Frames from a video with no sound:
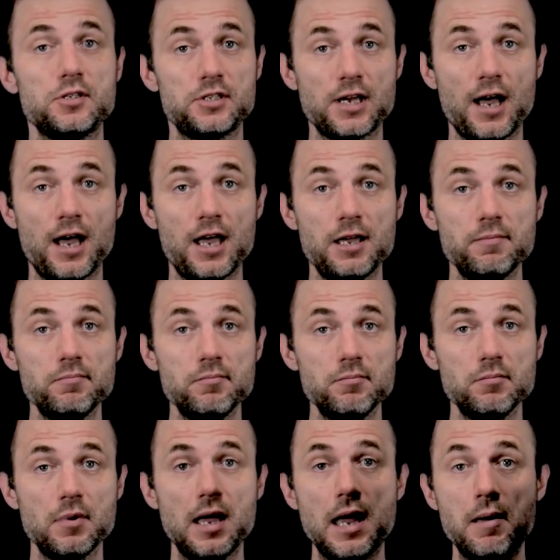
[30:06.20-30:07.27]
time
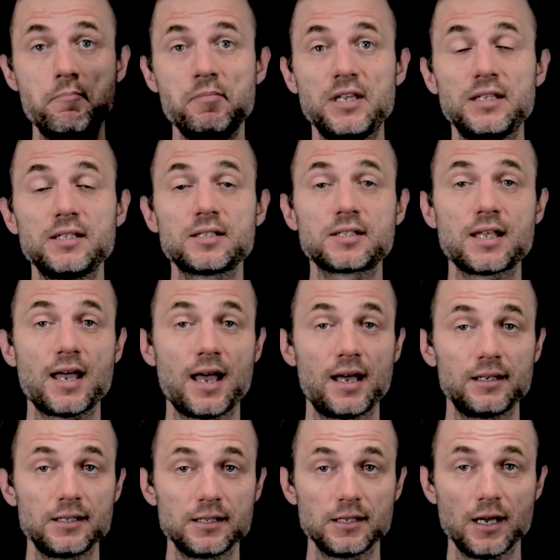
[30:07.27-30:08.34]
means
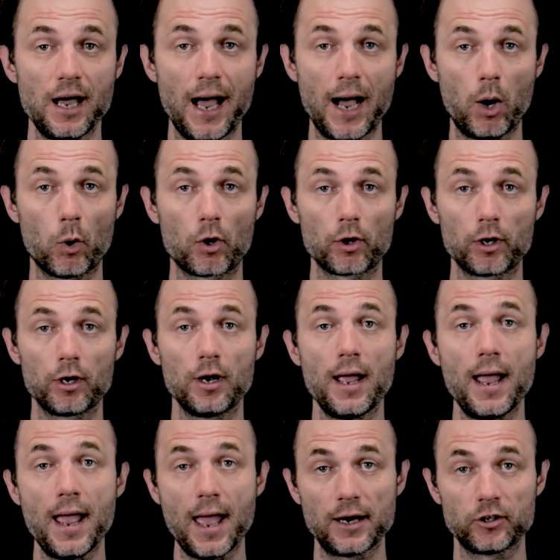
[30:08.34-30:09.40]
that our
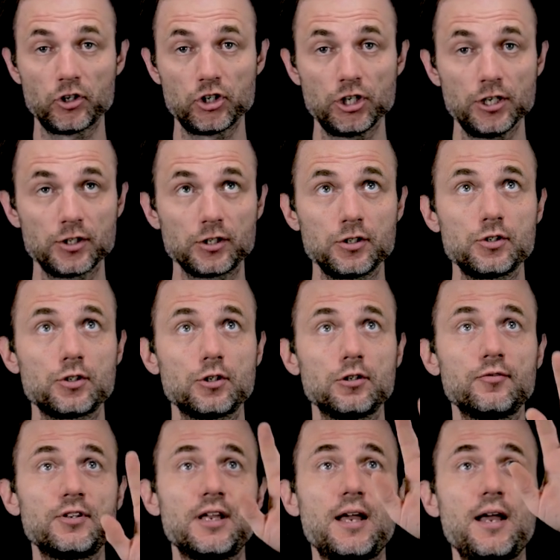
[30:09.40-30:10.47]
energy is
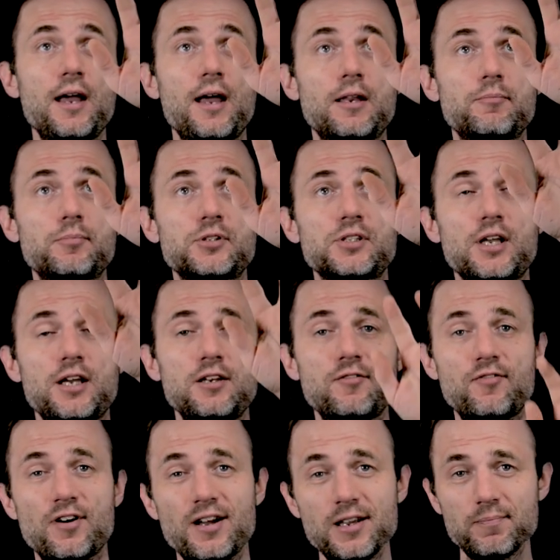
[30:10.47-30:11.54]
conserved, and psi and
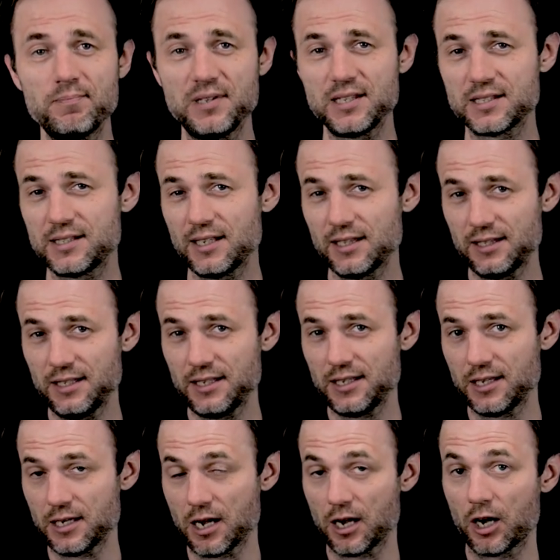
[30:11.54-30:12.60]
phi, it means that
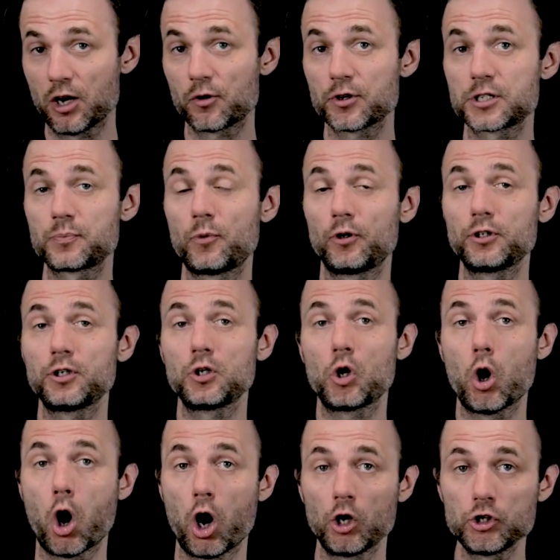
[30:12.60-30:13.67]
the corresponding
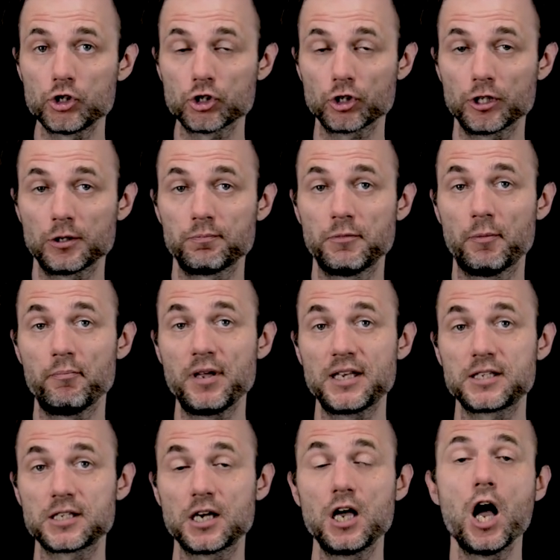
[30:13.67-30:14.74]
conjugate
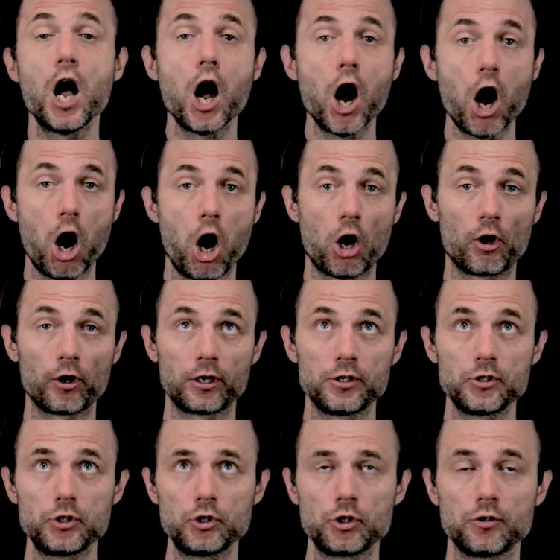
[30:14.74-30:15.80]
momenta are
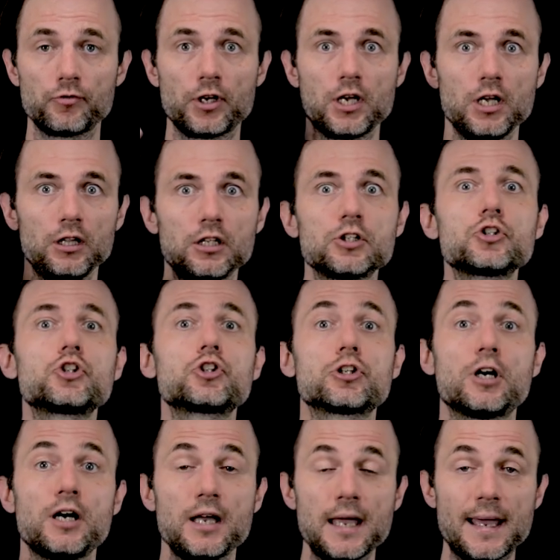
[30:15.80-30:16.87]
conserved. Let's
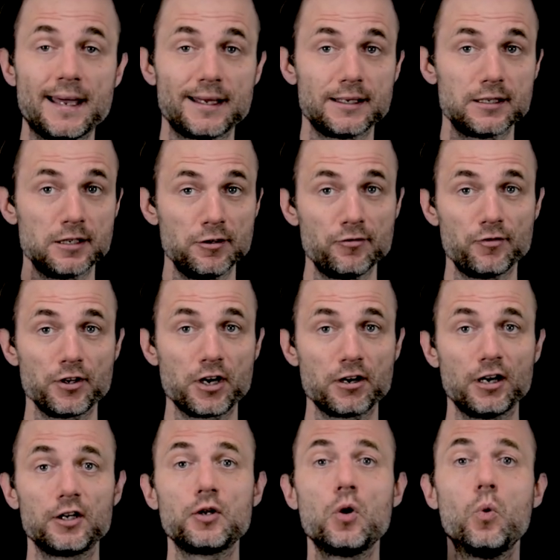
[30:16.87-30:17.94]
try and figure
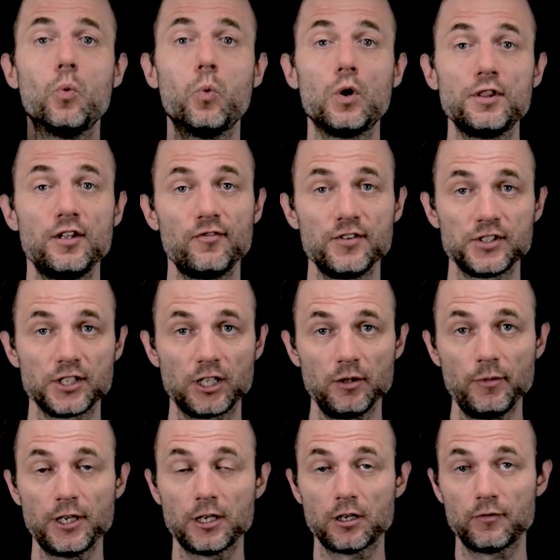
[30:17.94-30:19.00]
out what the physical
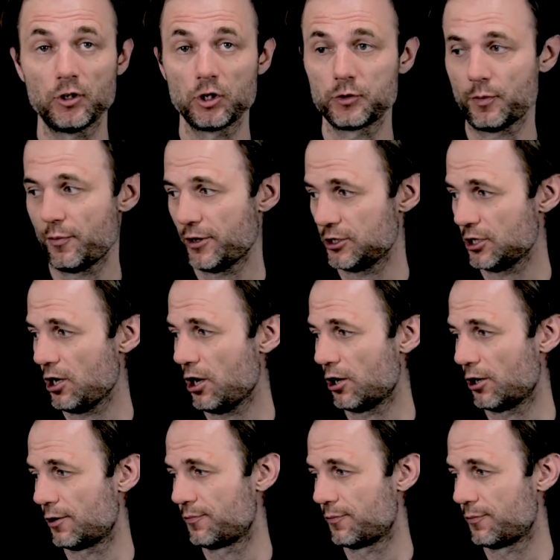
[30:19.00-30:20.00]
meaning of those momenta are.